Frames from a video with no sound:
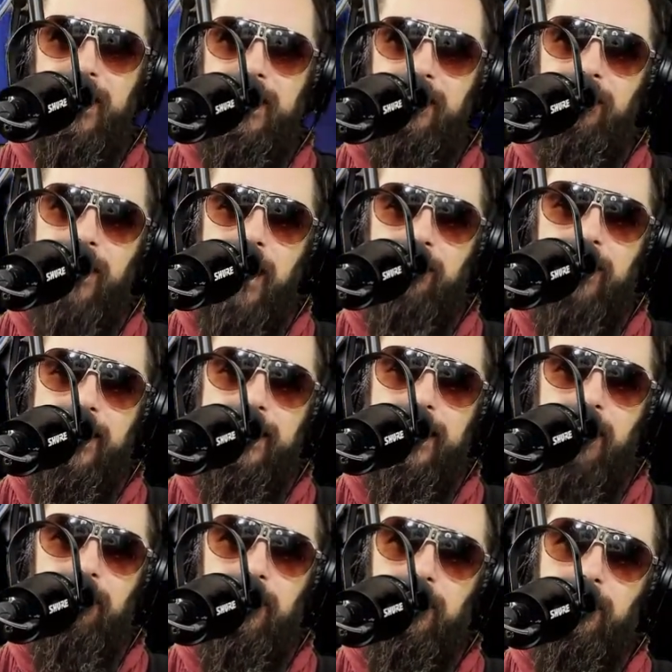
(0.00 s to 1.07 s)
to wrap this
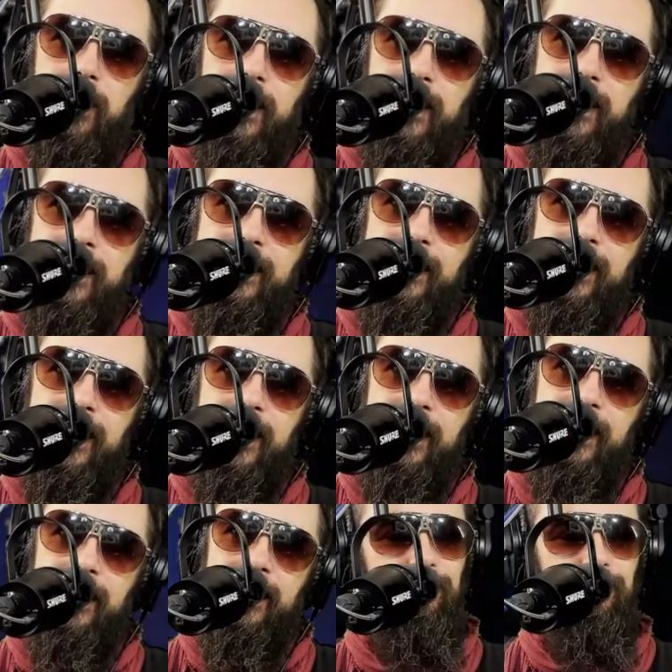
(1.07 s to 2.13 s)
up with one of these today.
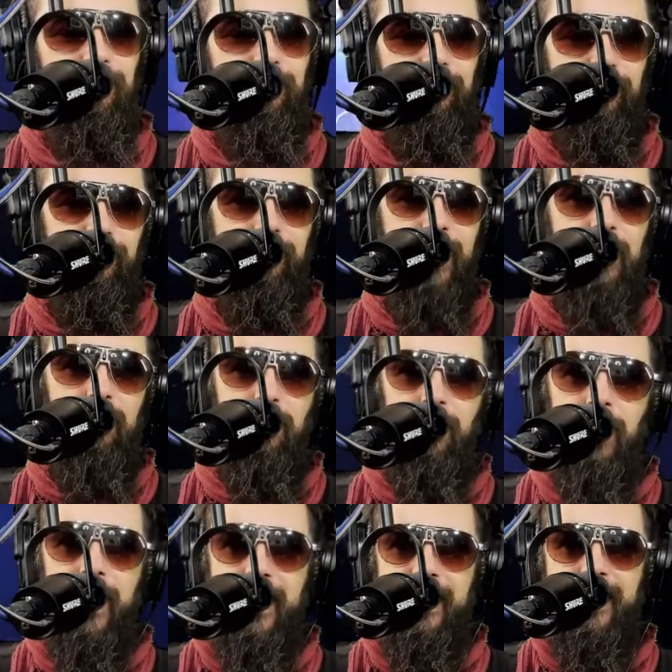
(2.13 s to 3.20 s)

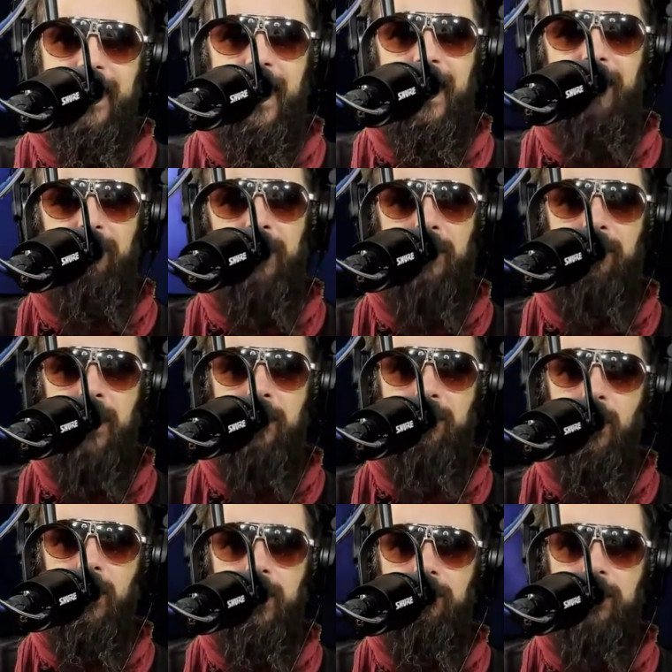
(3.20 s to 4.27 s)
Before I get to that, my
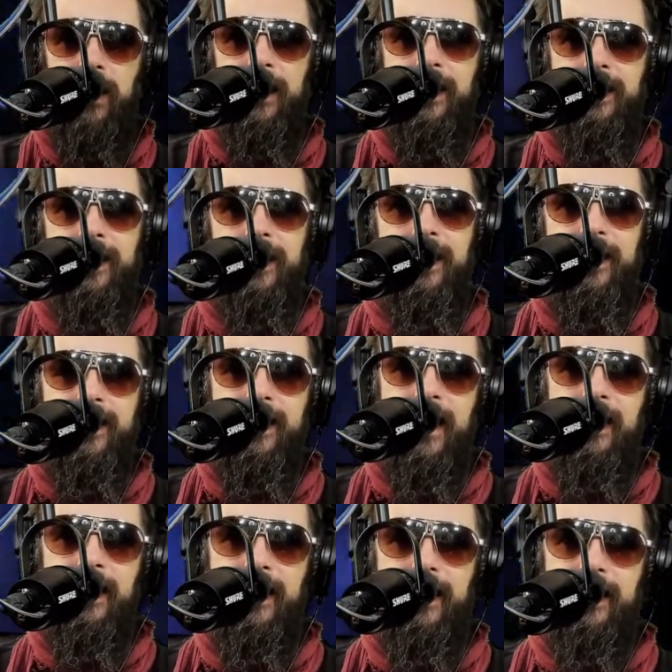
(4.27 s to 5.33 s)
point being is that the
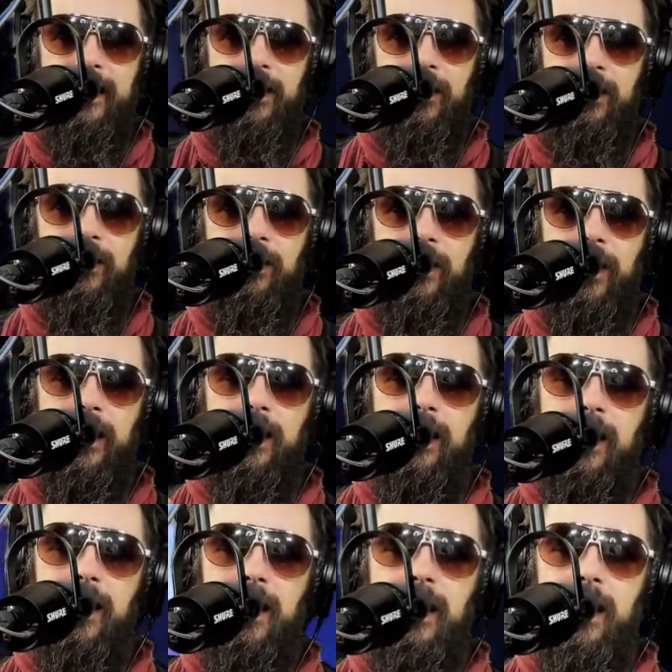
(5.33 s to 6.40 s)
senses truly
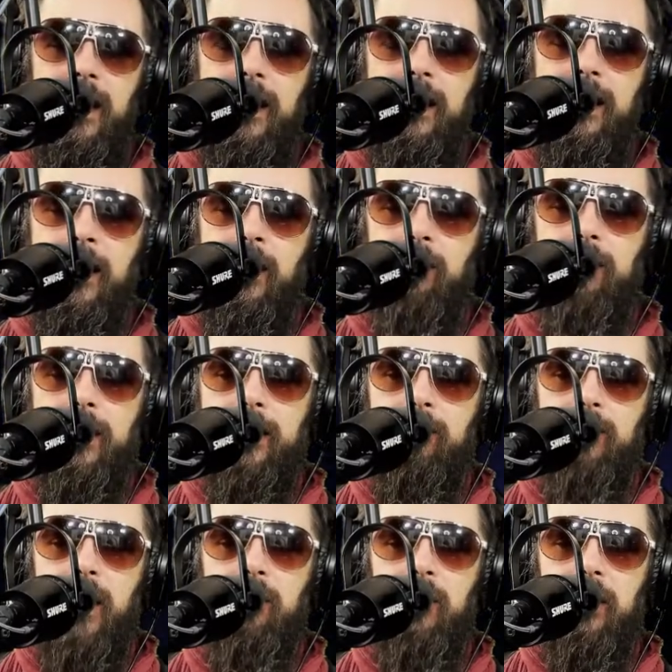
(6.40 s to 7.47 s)
encompass
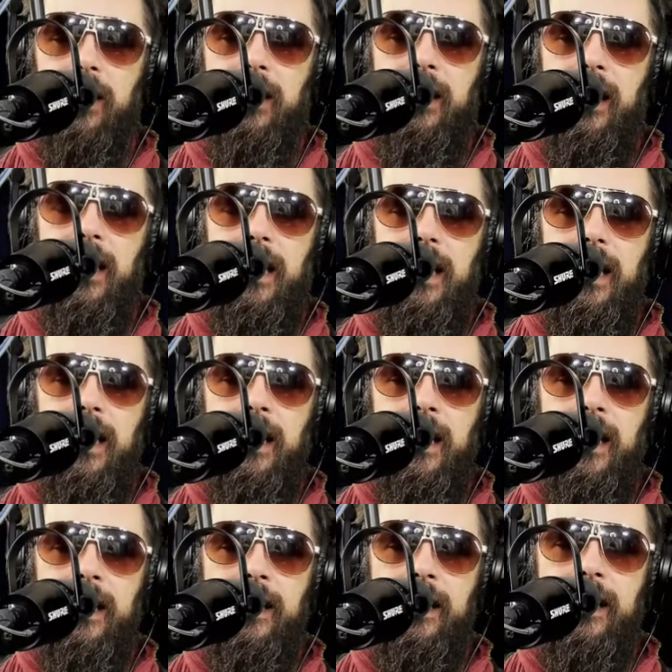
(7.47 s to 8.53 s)
memory. And
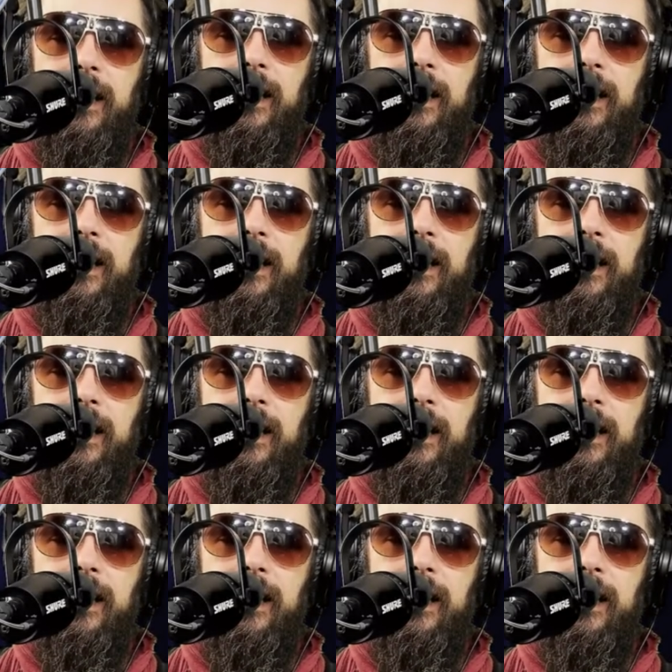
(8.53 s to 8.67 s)
I think